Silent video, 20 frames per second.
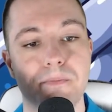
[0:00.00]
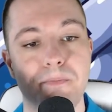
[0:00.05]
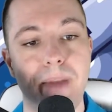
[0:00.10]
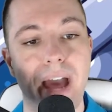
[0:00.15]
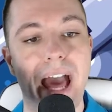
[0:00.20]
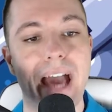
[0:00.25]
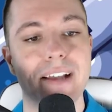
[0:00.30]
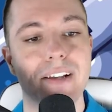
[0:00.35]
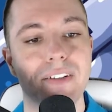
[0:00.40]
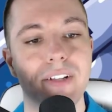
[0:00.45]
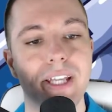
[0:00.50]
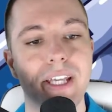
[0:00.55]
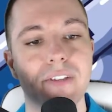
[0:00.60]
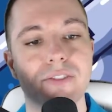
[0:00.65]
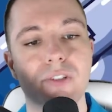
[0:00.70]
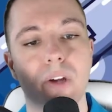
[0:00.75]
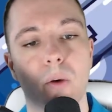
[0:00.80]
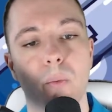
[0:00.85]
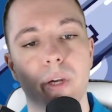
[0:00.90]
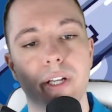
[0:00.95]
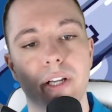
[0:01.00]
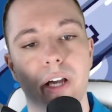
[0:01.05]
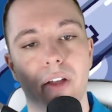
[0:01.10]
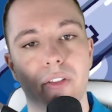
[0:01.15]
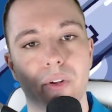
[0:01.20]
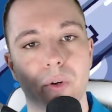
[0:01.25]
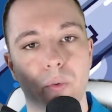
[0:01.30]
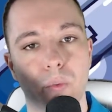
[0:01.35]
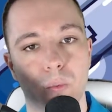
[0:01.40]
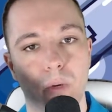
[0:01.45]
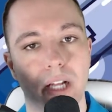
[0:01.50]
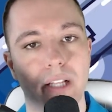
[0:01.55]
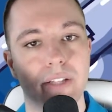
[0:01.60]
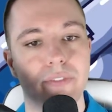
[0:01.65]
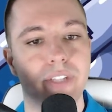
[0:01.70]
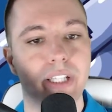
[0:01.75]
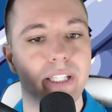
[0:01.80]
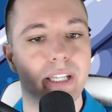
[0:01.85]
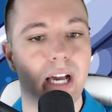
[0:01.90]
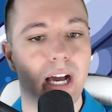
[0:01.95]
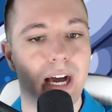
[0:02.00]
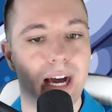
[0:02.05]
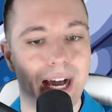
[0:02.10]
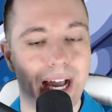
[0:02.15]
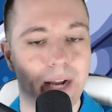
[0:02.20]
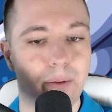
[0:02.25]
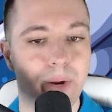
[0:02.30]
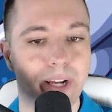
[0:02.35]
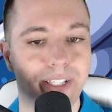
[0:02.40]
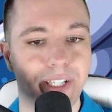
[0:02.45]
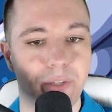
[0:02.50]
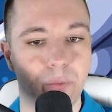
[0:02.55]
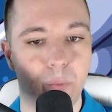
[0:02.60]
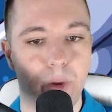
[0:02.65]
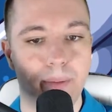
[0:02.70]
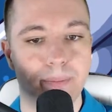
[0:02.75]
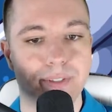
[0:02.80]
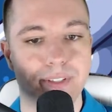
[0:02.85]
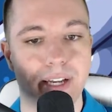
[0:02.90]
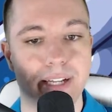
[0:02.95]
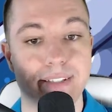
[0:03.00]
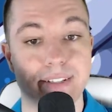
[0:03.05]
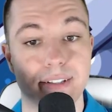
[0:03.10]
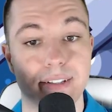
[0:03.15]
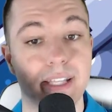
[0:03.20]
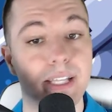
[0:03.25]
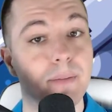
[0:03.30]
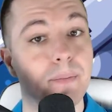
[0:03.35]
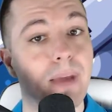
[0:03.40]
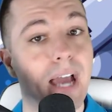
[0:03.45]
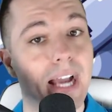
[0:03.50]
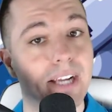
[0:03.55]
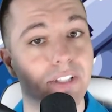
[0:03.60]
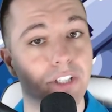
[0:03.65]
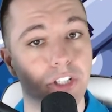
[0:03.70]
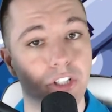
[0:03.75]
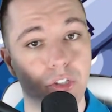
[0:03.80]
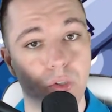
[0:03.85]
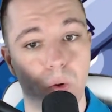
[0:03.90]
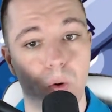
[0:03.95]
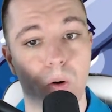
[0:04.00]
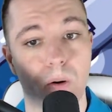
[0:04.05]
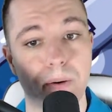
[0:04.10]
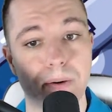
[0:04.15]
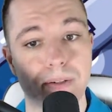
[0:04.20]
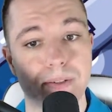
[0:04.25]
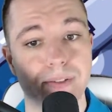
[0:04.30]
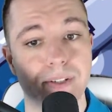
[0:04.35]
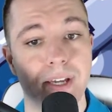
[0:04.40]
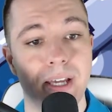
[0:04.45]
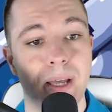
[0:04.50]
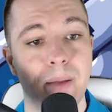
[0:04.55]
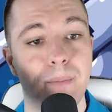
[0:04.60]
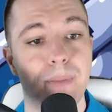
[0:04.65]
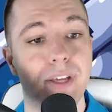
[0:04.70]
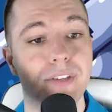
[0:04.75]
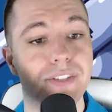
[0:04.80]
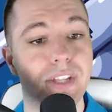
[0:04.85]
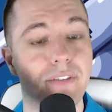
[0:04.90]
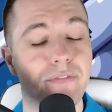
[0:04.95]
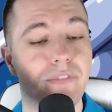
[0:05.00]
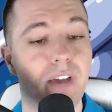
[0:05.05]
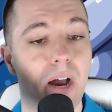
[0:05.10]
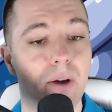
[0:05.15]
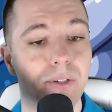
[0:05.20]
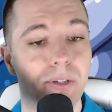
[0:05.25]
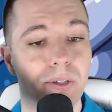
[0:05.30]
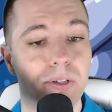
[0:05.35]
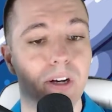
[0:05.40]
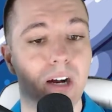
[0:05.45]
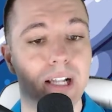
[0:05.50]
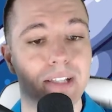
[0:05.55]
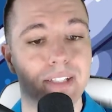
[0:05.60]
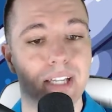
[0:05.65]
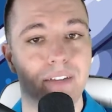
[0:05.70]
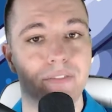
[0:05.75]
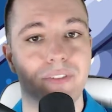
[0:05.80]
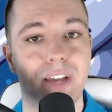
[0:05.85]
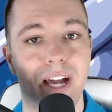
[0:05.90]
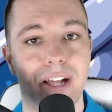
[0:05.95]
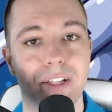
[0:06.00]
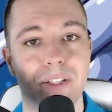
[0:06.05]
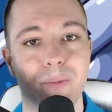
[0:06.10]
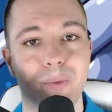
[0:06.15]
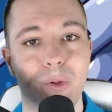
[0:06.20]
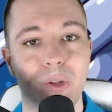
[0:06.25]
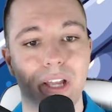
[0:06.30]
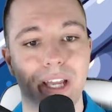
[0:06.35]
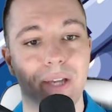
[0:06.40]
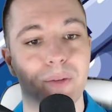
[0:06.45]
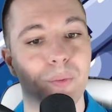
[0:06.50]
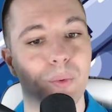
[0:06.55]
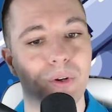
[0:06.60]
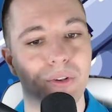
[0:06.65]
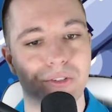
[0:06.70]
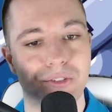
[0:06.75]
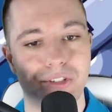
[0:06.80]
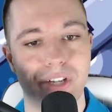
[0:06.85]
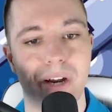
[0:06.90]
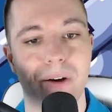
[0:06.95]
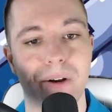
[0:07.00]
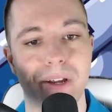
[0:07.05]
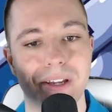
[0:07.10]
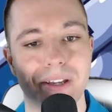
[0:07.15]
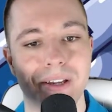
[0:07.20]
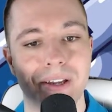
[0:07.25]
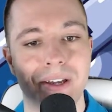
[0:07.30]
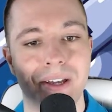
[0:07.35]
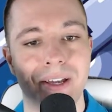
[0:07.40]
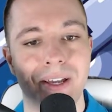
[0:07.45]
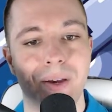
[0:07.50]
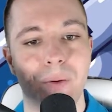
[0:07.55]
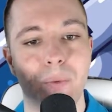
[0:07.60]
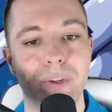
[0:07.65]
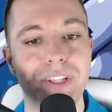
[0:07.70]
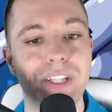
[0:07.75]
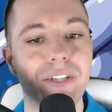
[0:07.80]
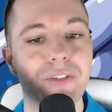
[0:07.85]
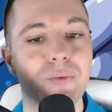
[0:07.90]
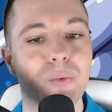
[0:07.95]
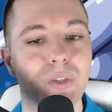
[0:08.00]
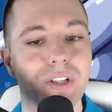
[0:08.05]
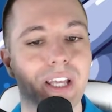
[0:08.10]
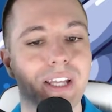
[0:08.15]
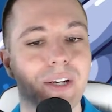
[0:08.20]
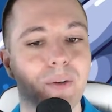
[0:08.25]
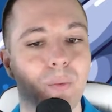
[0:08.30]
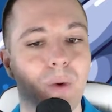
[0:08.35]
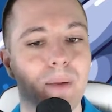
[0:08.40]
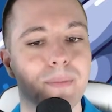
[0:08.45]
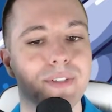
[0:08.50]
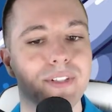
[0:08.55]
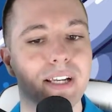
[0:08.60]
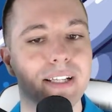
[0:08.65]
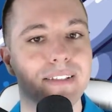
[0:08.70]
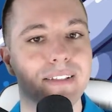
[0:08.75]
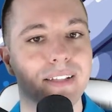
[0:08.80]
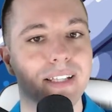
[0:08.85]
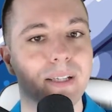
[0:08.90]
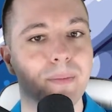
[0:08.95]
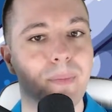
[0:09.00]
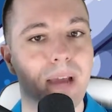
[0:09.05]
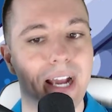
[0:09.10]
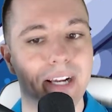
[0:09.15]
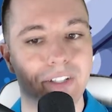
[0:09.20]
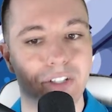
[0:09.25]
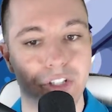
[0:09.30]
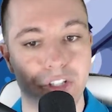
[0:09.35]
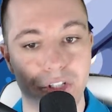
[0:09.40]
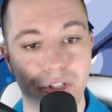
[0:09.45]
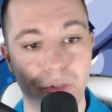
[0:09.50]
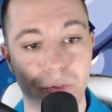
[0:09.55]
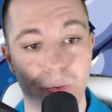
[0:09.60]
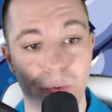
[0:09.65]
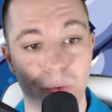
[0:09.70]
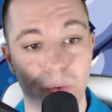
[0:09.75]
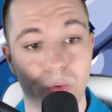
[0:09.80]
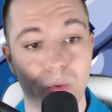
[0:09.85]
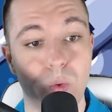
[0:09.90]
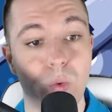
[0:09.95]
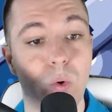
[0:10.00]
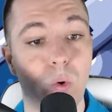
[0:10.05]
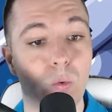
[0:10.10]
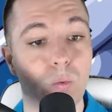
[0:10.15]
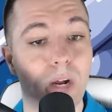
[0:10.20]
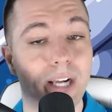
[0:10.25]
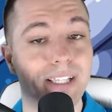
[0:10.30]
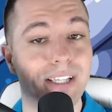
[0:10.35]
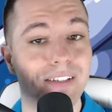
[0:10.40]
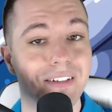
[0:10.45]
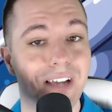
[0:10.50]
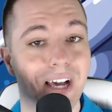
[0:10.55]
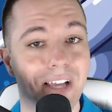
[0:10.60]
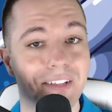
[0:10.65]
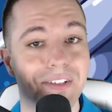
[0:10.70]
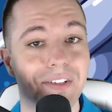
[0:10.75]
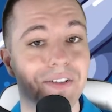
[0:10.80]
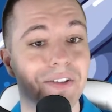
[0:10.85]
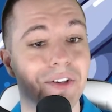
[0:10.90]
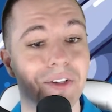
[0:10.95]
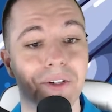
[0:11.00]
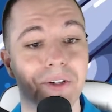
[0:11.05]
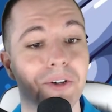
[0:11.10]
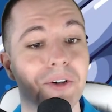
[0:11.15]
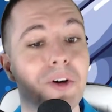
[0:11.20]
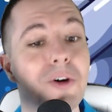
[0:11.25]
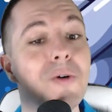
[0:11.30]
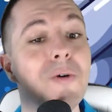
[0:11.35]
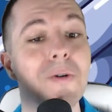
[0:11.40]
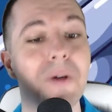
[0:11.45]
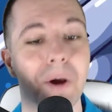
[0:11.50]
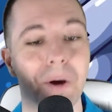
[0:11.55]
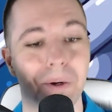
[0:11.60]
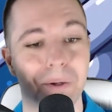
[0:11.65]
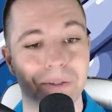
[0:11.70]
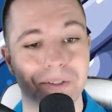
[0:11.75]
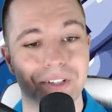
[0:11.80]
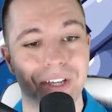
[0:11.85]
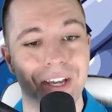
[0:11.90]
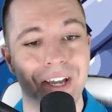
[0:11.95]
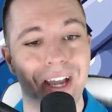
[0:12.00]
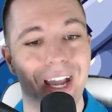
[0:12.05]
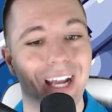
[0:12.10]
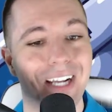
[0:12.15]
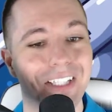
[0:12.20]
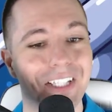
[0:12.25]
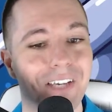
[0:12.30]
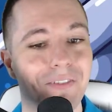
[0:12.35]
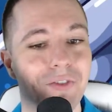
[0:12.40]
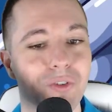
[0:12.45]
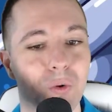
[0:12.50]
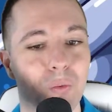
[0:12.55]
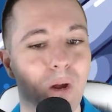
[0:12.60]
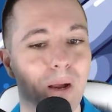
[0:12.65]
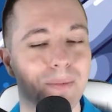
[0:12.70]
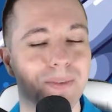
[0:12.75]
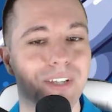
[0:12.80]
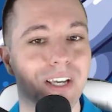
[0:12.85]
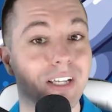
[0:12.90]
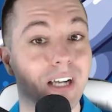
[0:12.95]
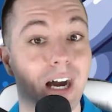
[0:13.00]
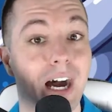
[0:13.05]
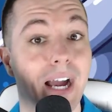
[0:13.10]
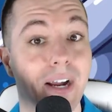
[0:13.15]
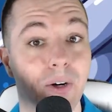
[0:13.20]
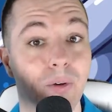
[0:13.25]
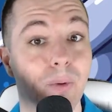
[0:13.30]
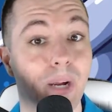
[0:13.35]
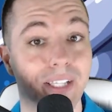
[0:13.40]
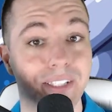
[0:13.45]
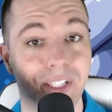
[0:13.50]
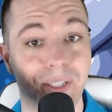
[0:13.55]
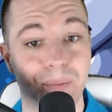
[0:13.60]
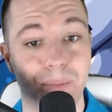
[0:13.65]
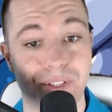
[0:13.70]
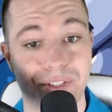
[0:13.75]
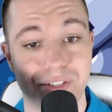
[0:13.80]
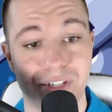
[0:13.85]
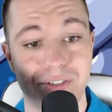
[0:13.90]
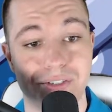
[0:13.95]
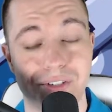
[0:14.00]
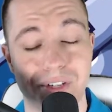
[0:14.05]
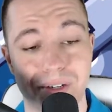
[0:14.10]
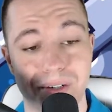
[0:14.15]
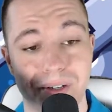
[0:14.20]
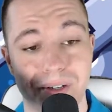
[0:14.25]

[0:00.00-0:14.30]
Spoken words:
Backlinks are when other relevant, high-ranking websites link back to yours because they found your content valuable and worth sharing. When these related websites link back to you, Google recognizes the kudos and gives your website a higher ranking position.